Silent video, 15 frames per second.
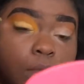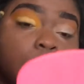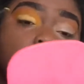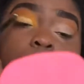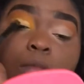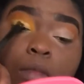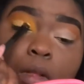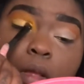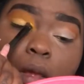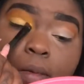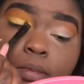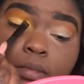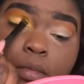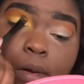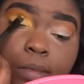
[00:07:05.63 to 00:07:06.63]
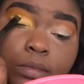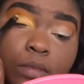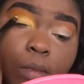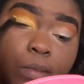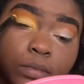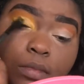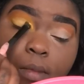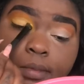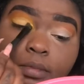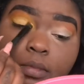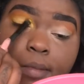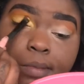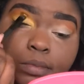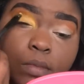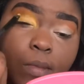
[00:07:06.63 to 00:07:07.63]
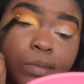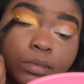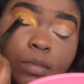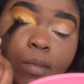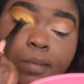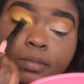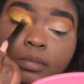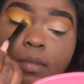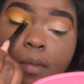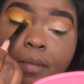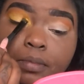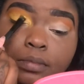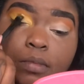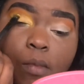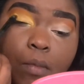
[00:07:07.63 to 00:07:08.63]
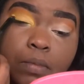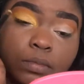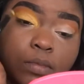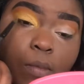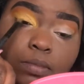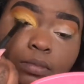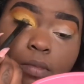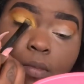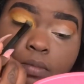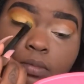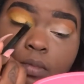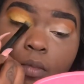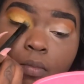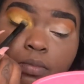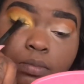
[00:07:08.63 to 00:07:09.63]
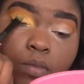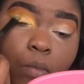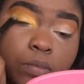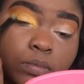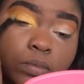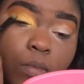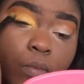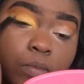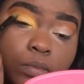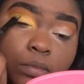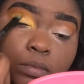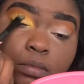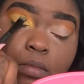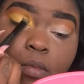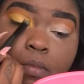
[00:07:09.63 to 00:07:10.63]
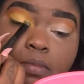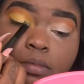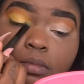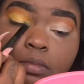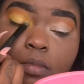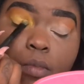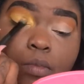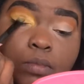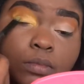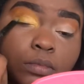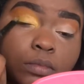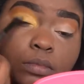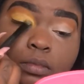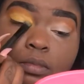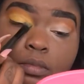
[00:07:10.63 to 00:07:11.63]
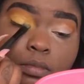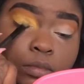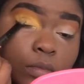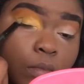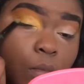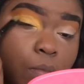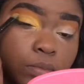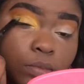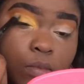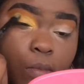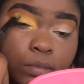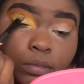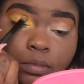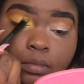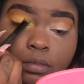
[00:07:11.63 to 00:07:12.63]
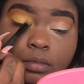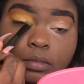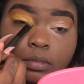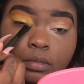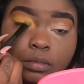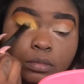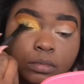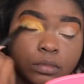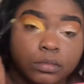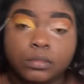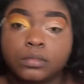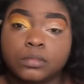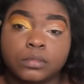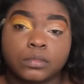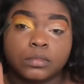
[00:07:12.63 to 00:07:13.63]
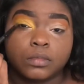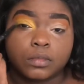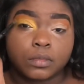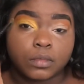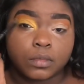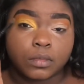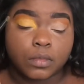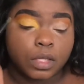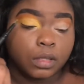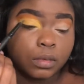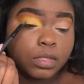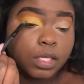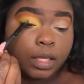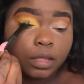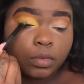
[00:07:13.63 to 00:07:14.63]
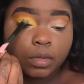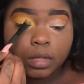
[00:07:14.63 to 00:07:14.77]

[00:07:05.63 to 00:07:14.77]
And remember how I said it wasn't bright enough? I went in with another yellow. I do believe it's from like an LA Girl palette that I've had for a long time.